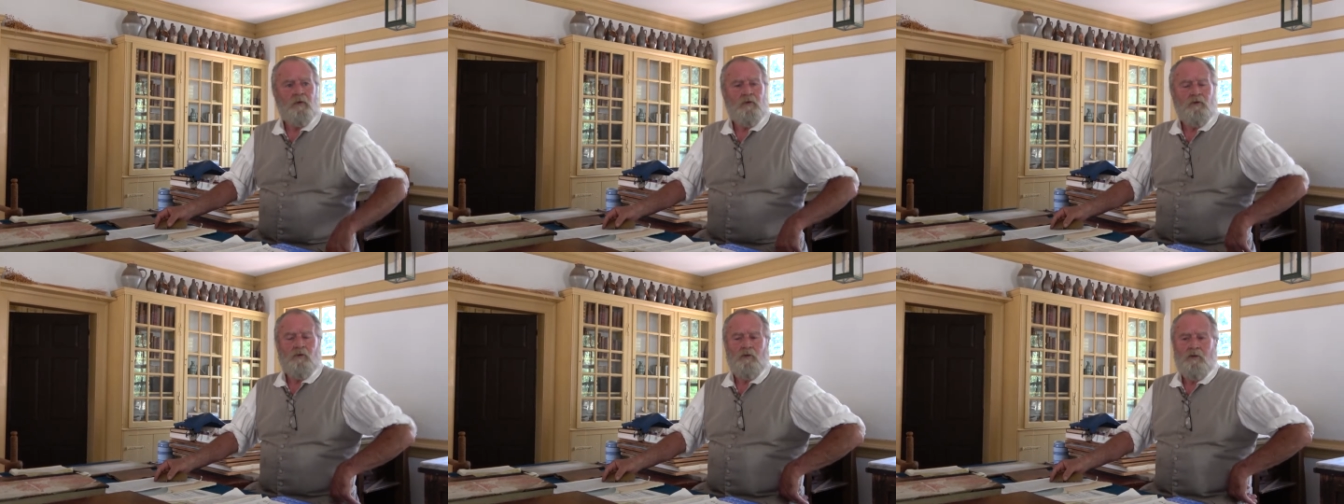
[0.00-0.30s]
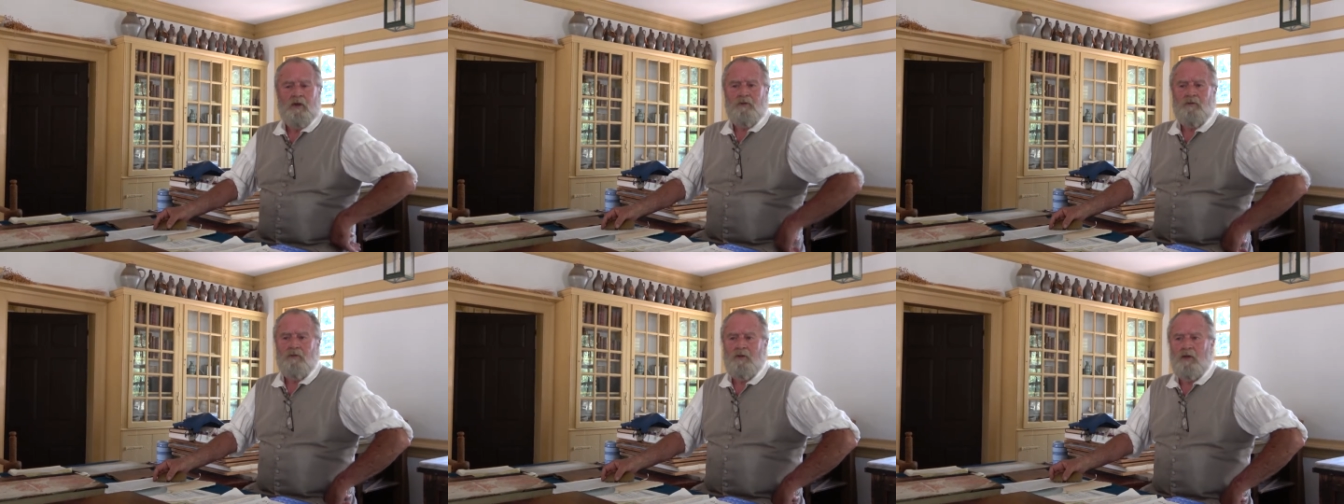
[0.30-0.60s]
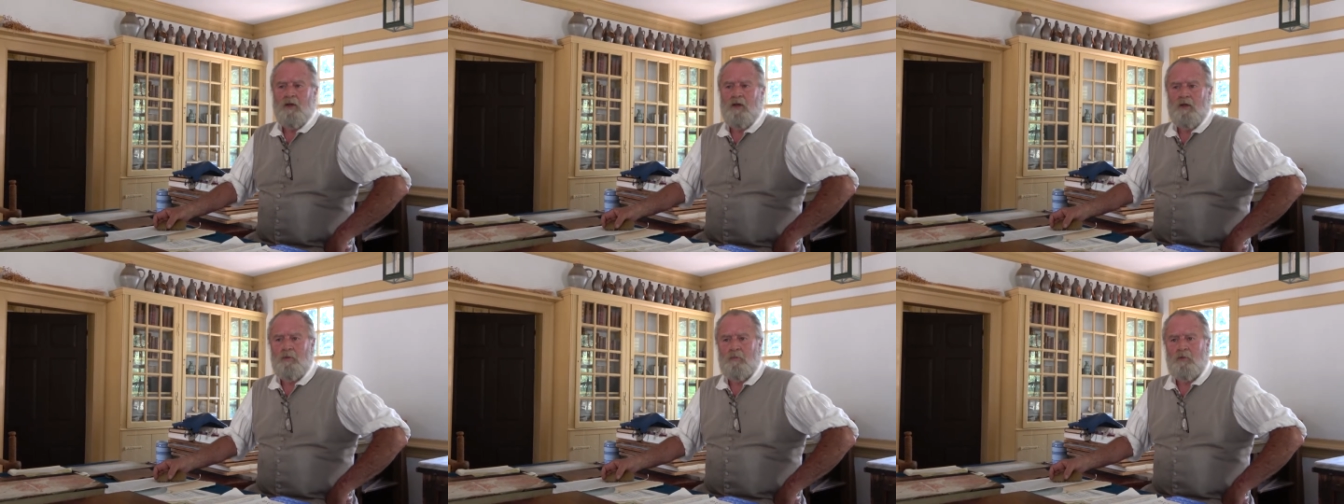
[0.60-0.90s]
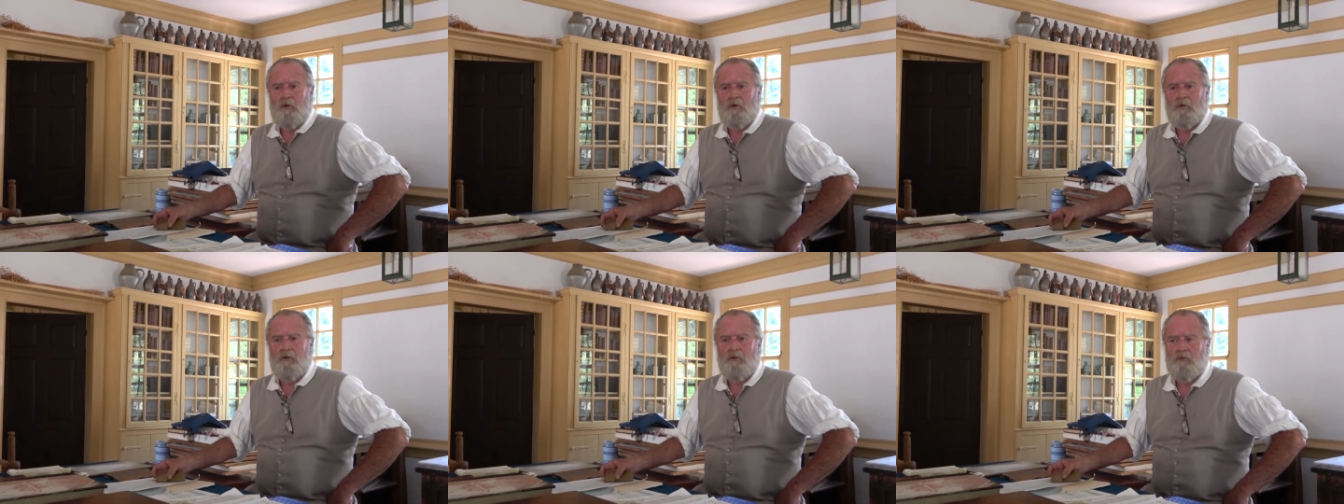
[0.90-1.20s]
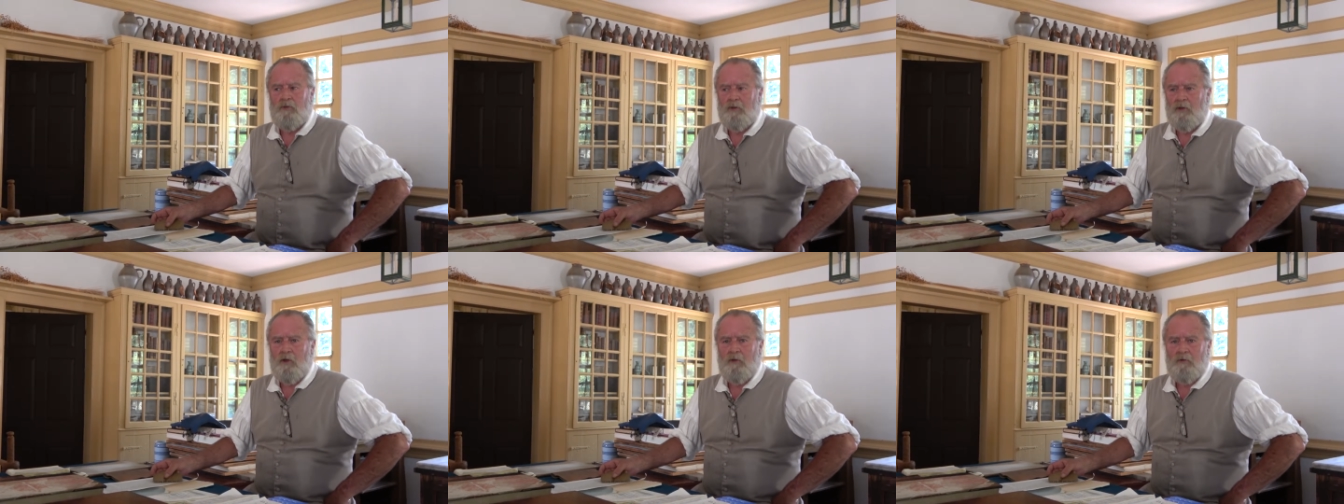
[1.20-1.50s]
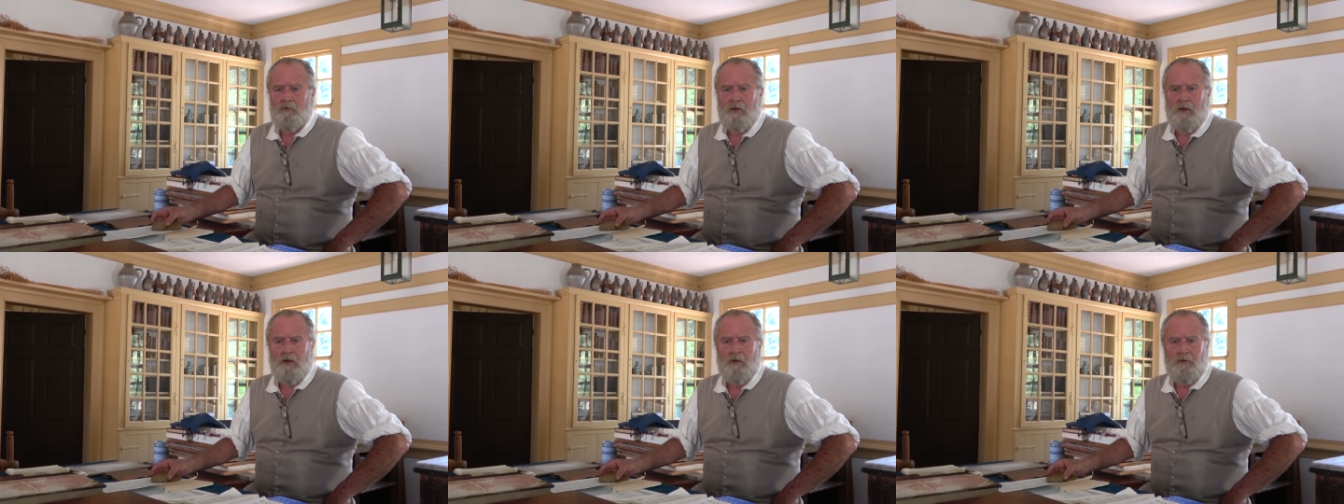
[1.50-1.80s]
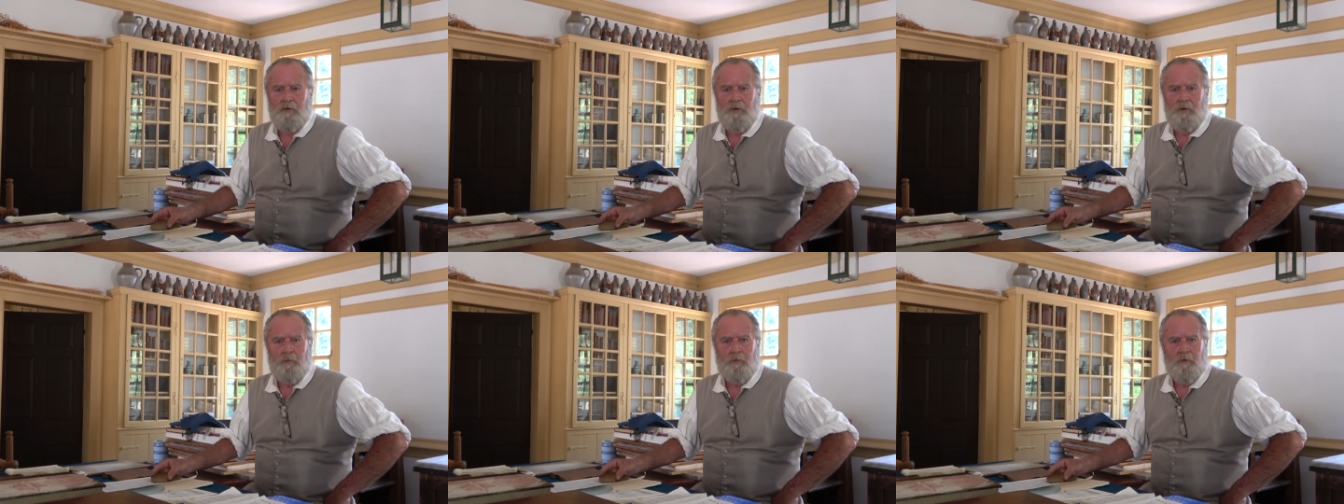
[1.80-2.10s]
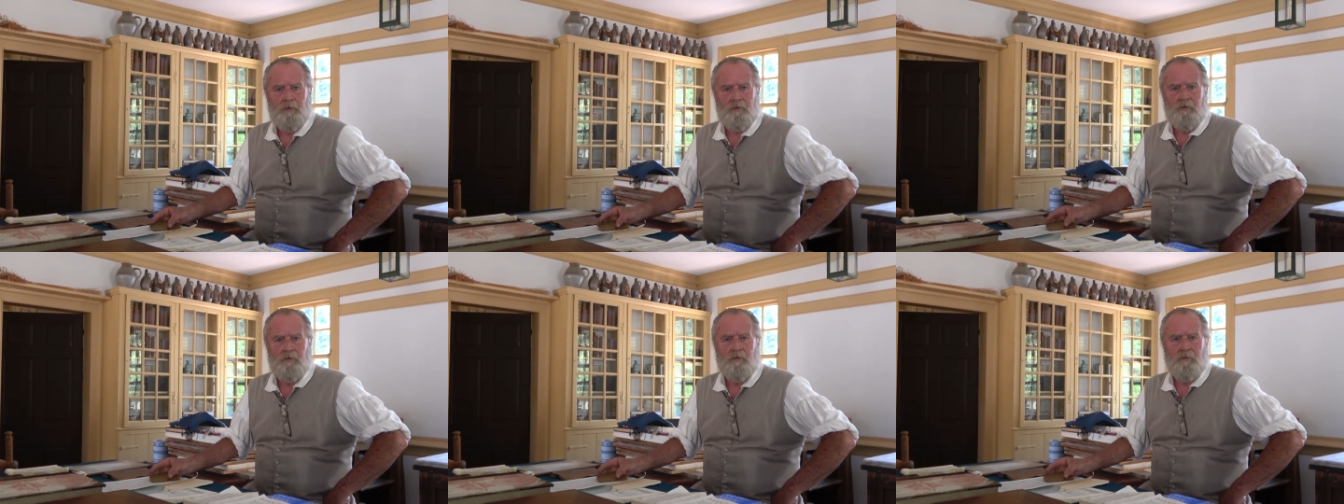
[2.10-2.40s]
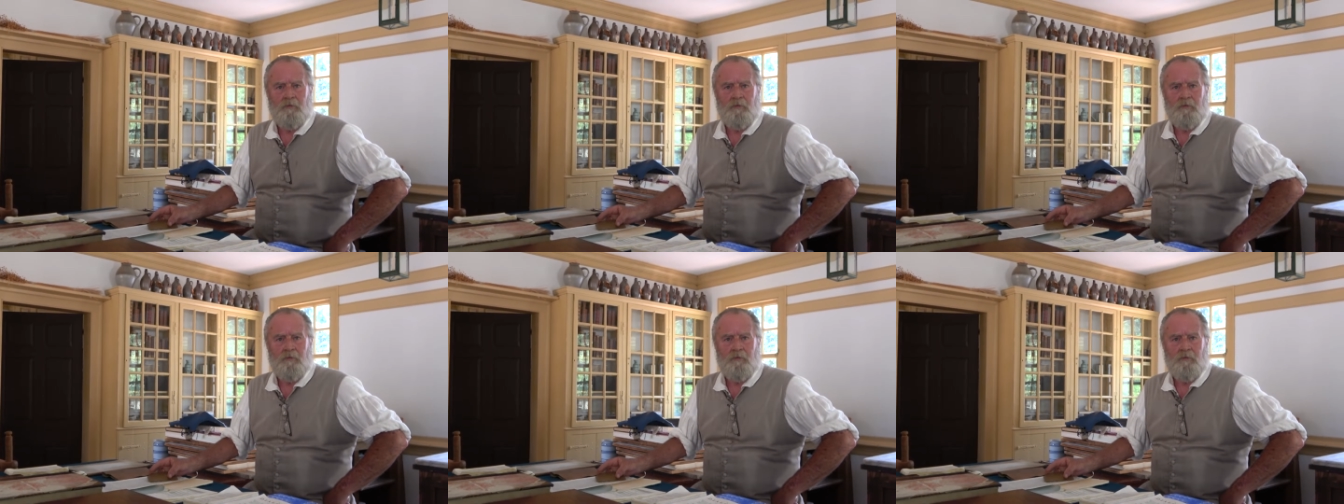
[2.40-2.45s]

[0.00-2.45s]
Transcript: So that's the kind of book you'd see all dolled up with